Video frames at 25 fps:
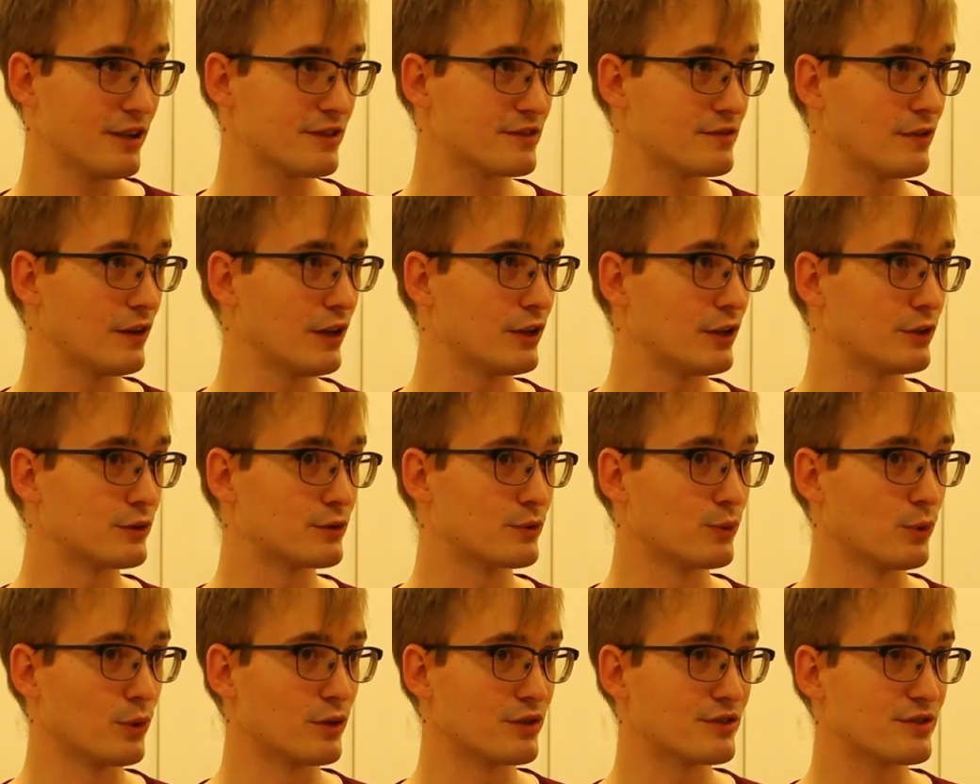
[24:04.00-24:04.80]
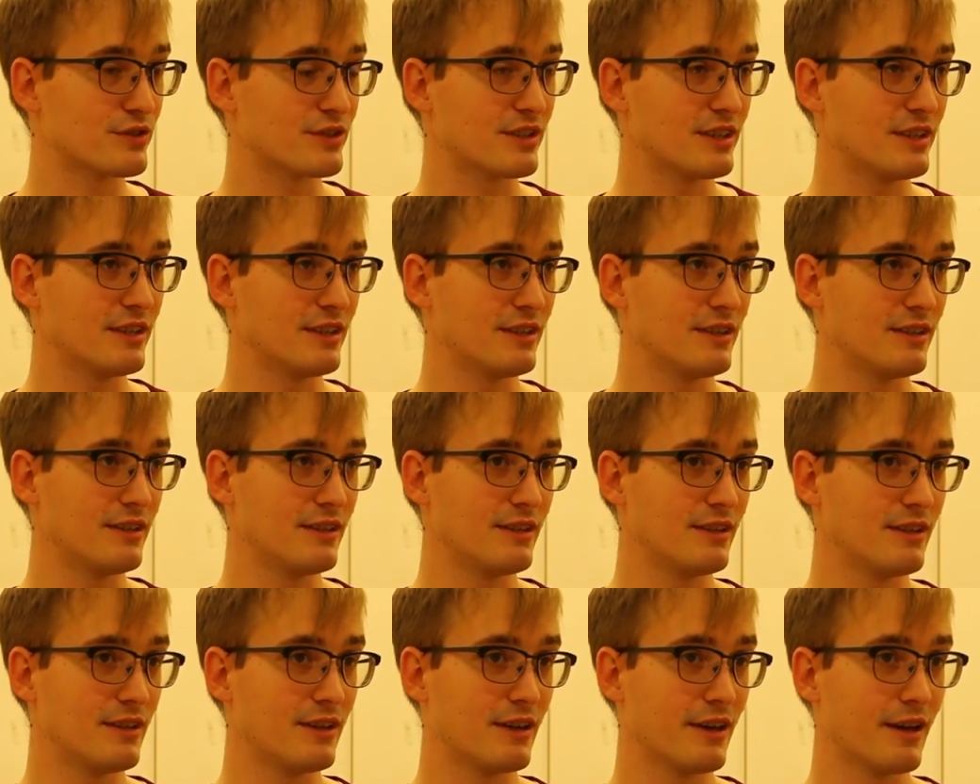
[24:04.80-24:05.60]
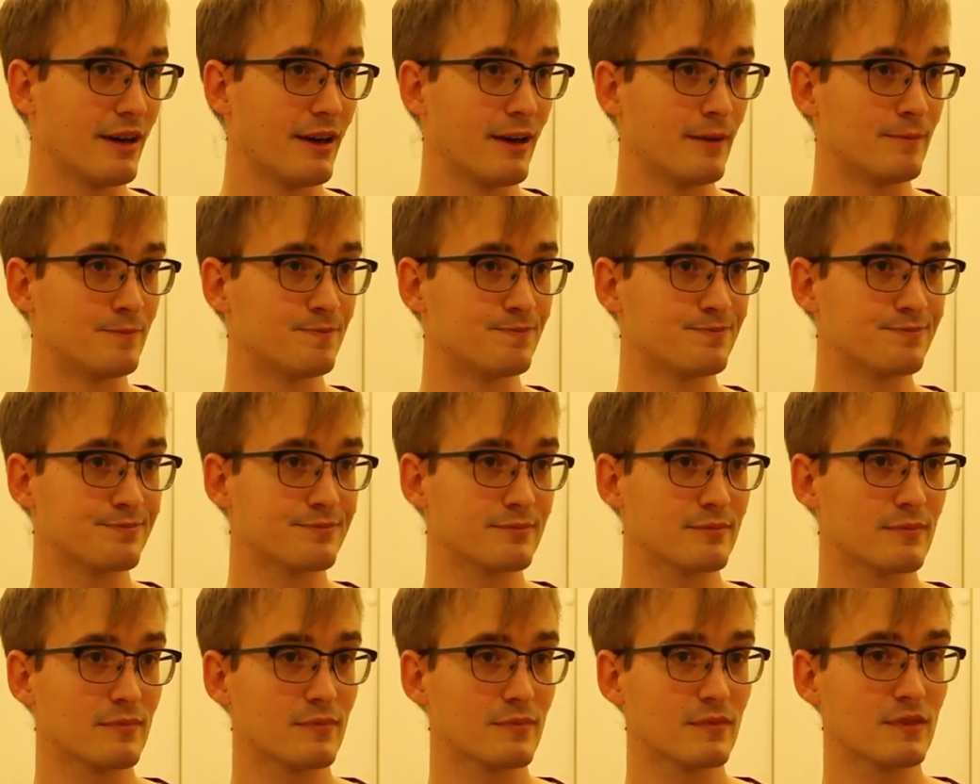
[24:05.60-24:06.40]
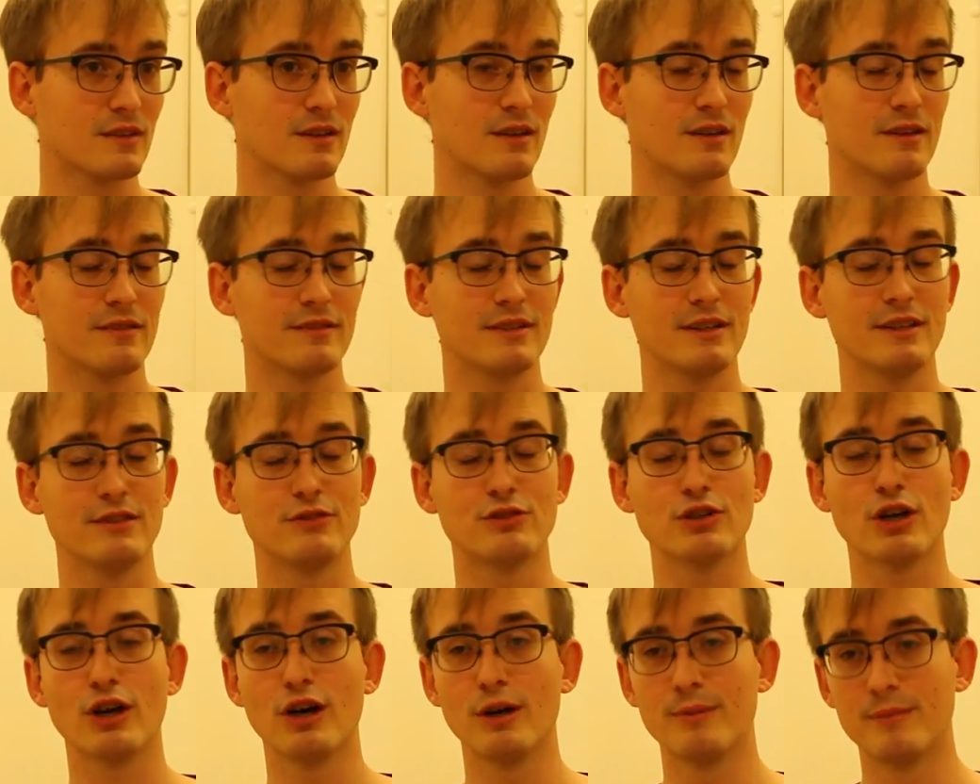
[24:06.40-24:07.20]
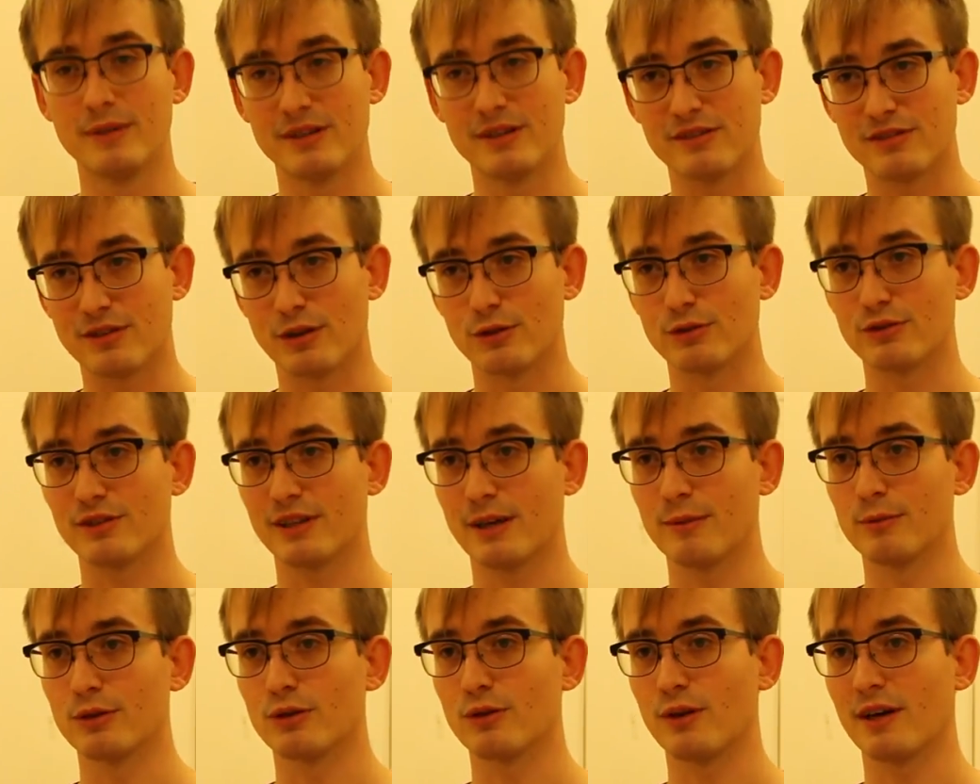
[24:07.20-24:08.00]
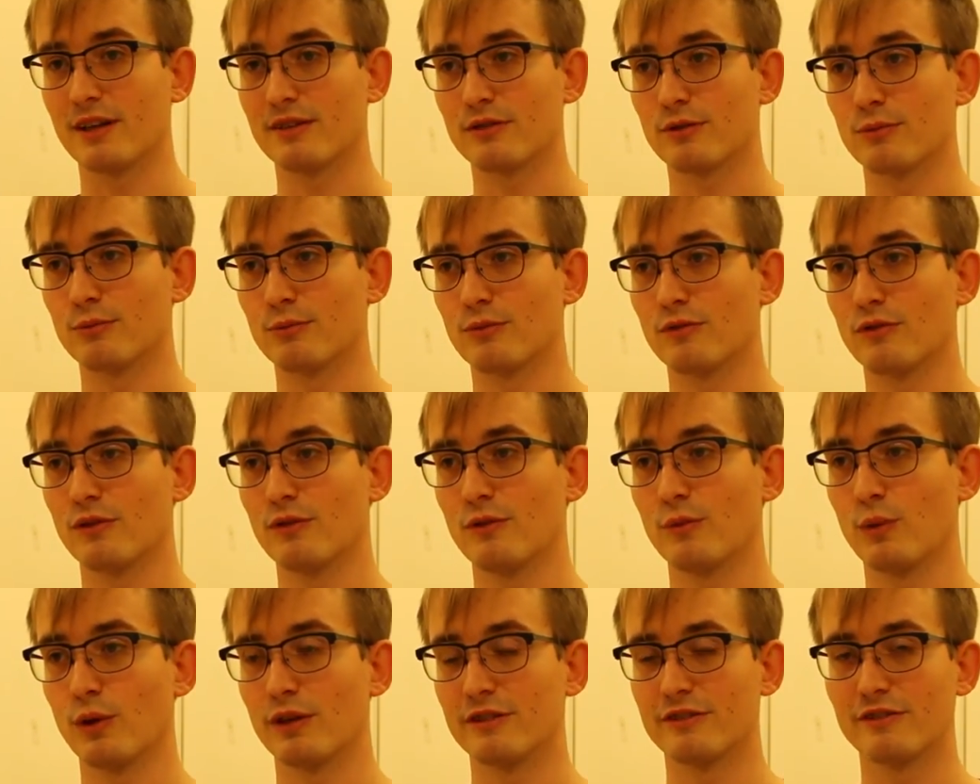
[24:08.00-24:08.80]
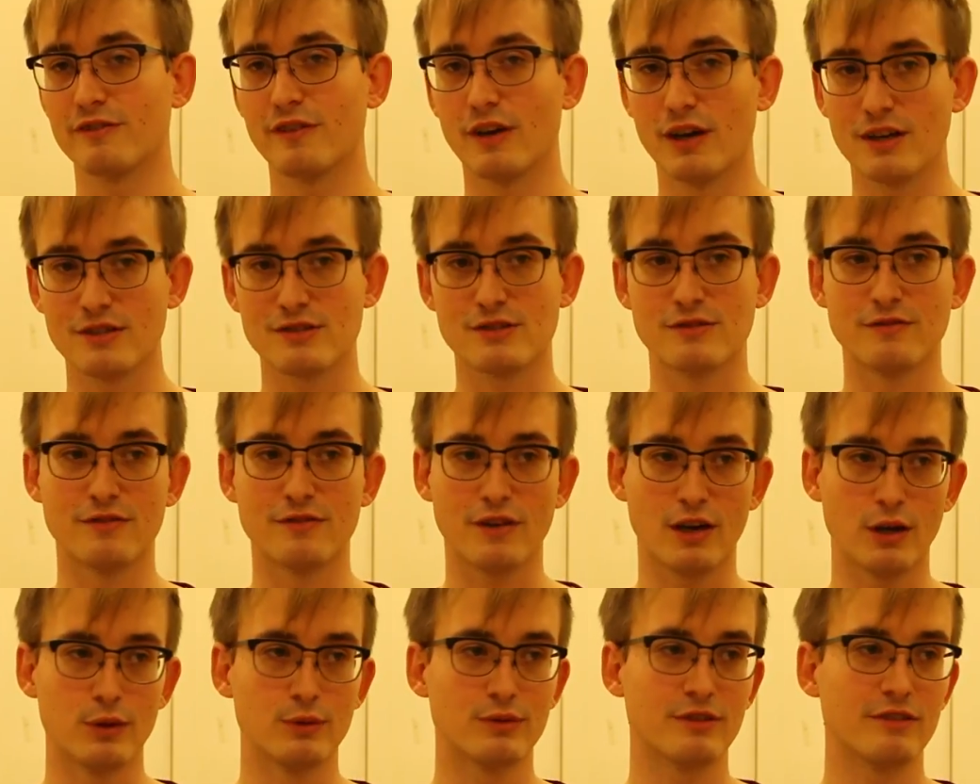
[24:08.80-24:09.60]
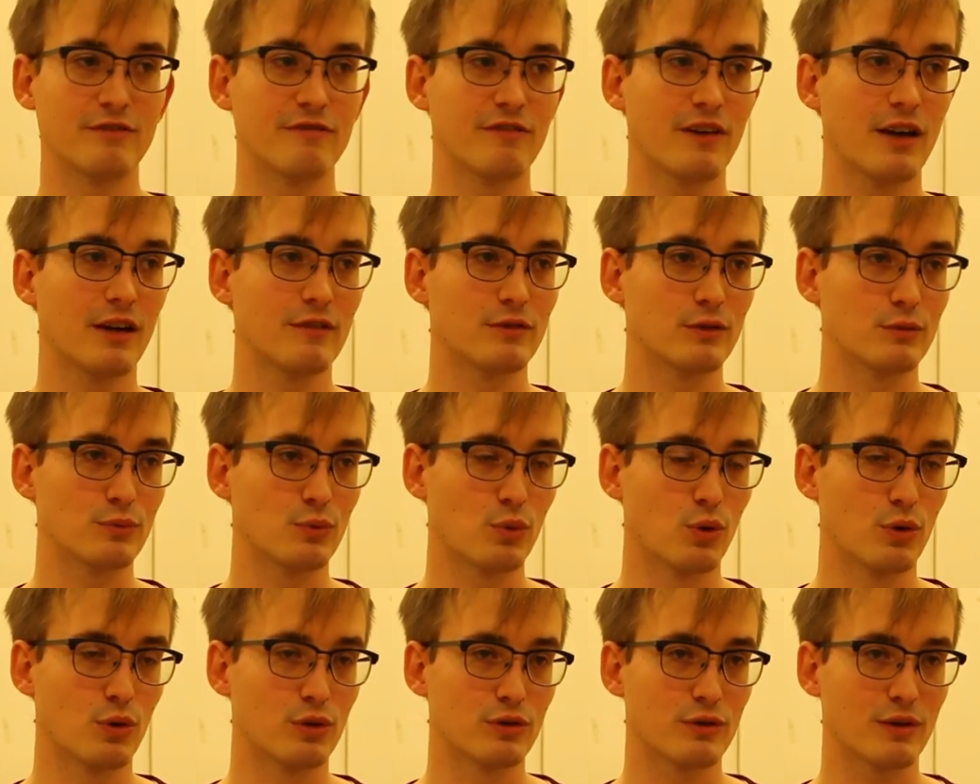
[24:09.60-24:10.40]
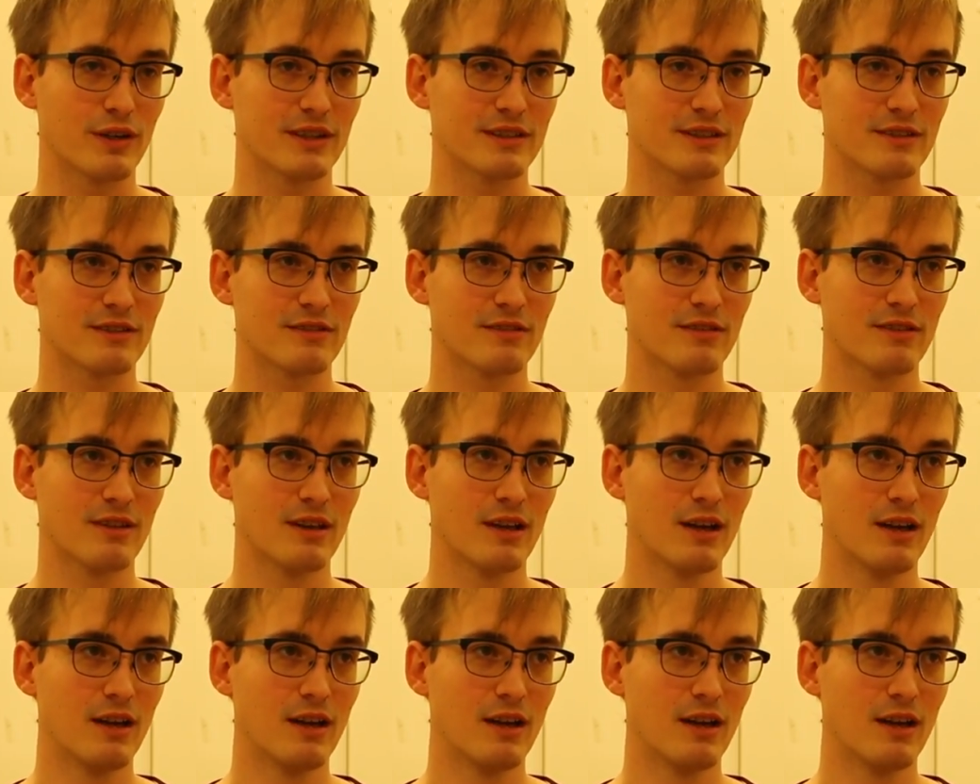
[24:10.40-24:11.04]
vote was the German Social Democrats were the first to vote in favor of war credits.